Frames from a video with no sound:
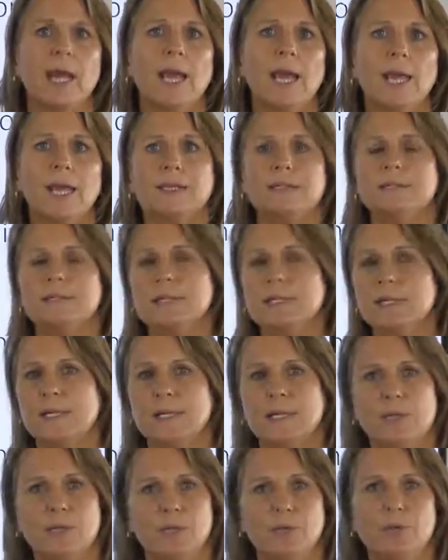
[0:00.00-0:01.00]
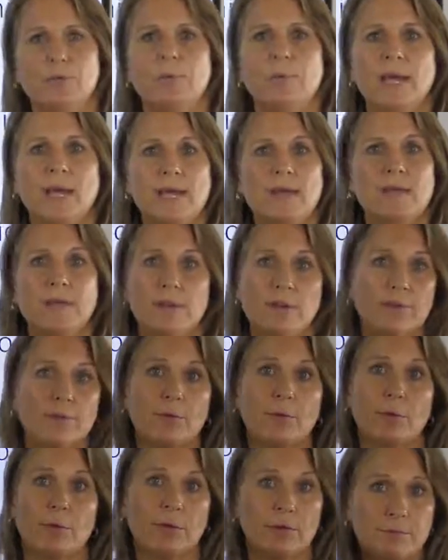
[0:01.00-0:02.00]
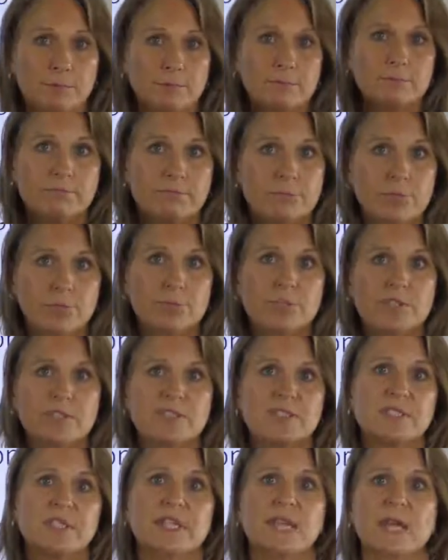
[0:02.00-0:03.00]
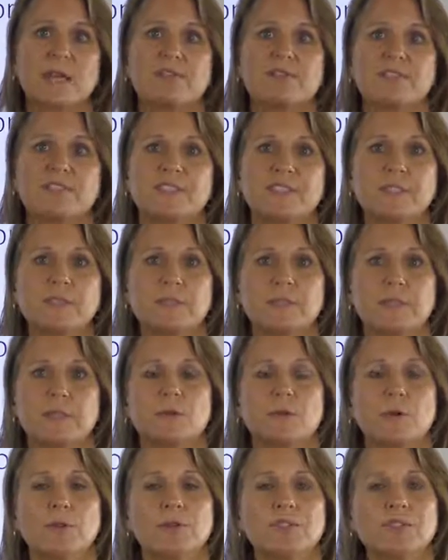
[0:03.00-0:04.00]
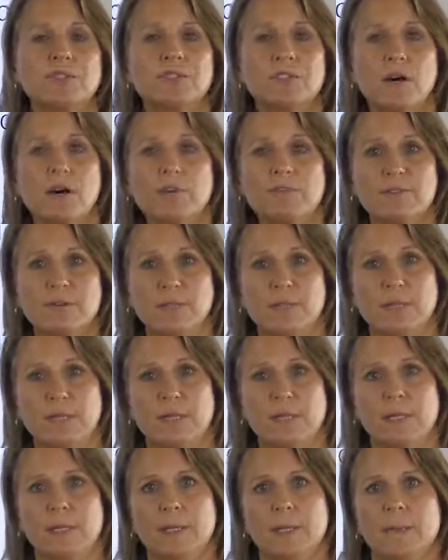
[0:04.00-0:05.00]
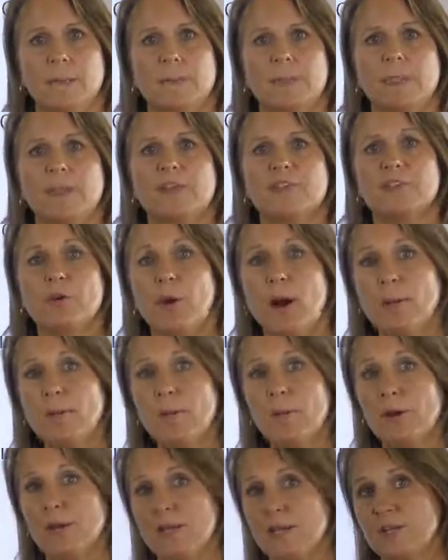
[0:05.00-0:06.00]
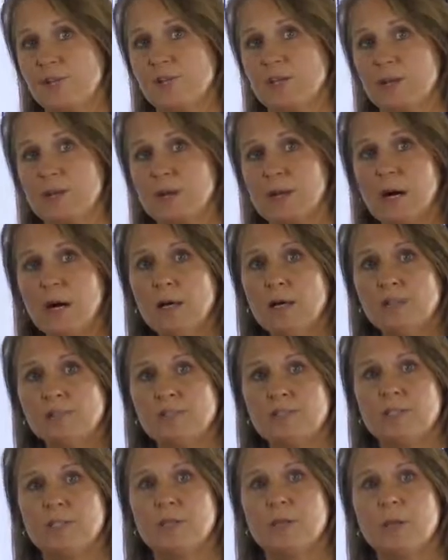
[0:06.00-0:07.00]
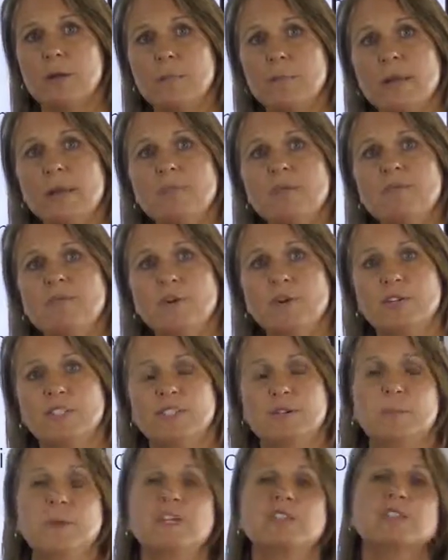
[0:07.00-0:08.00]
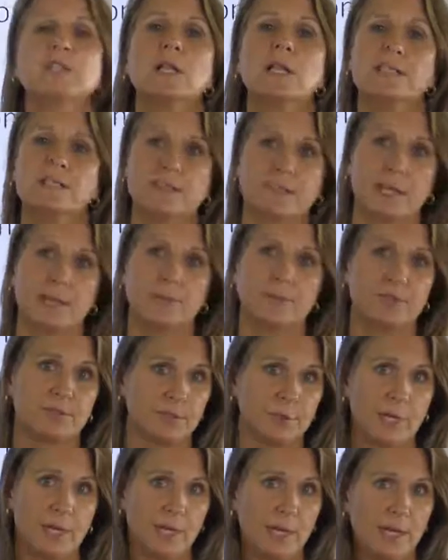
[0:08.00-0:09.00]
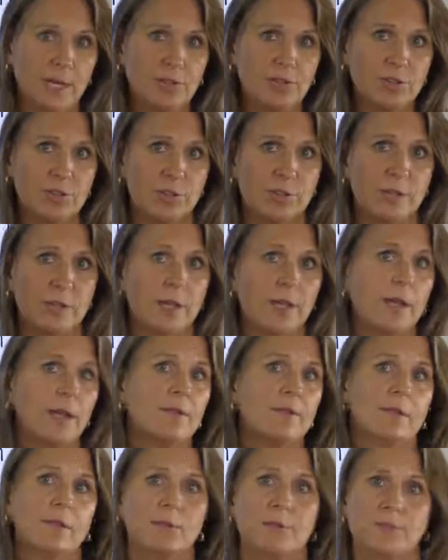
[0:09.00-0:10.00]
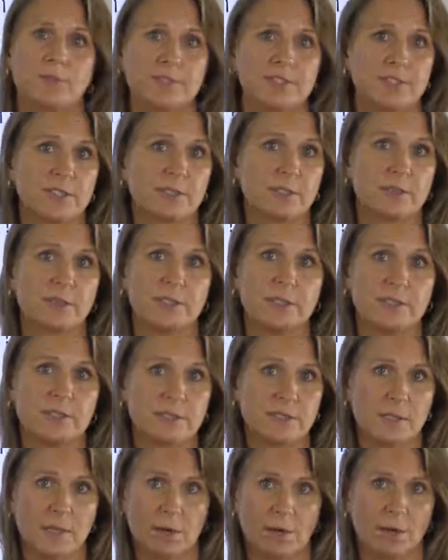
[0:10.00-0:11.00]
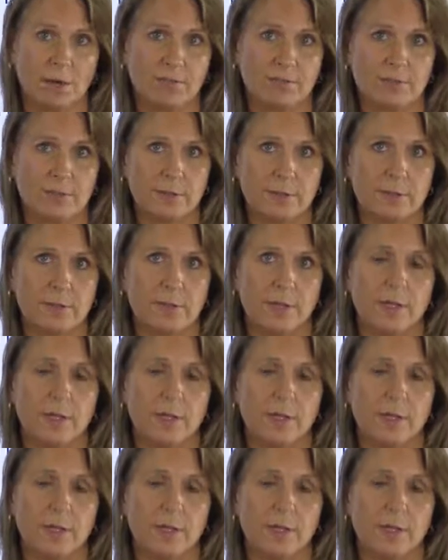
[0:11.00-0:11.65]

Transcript: and you may therefore choose to seek out a facility where this is offered. So, I'm a radiation oncologist, and there may be very specialized types of radiation that your facility does not offer.